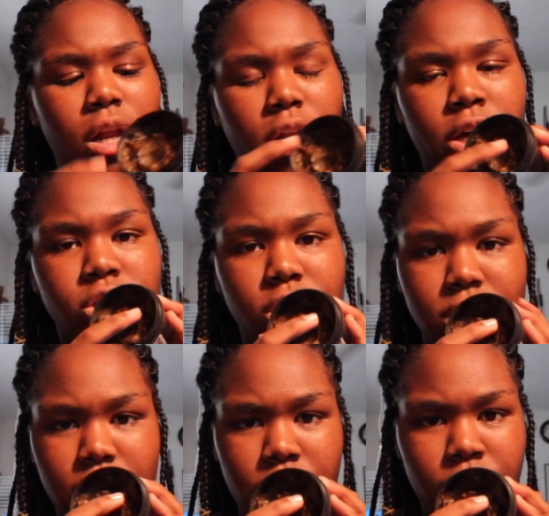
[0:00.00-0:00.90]
lush
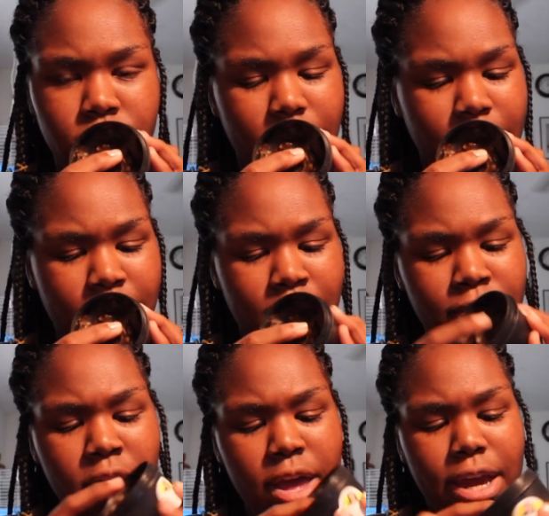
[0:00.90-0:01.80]
container that i
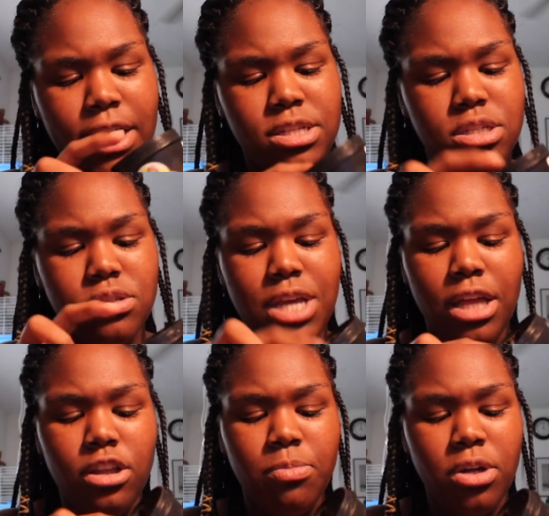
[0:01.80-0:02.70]
have and i just
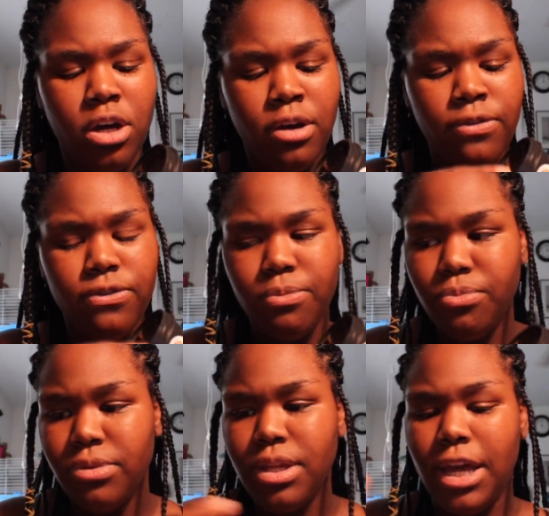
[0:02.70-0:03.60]
take a little bit off
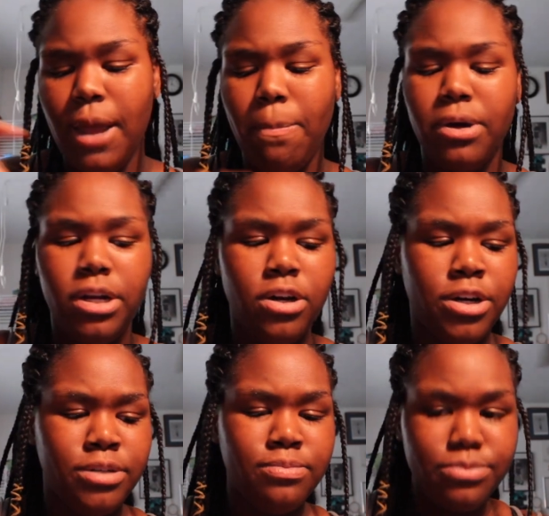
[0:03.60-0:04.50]
and i put it
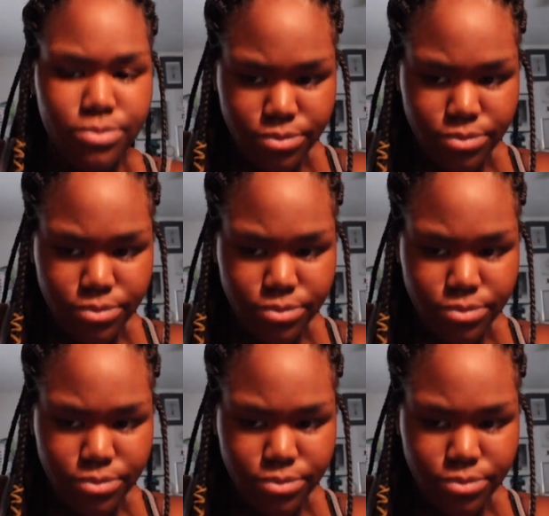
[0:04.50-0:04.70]
on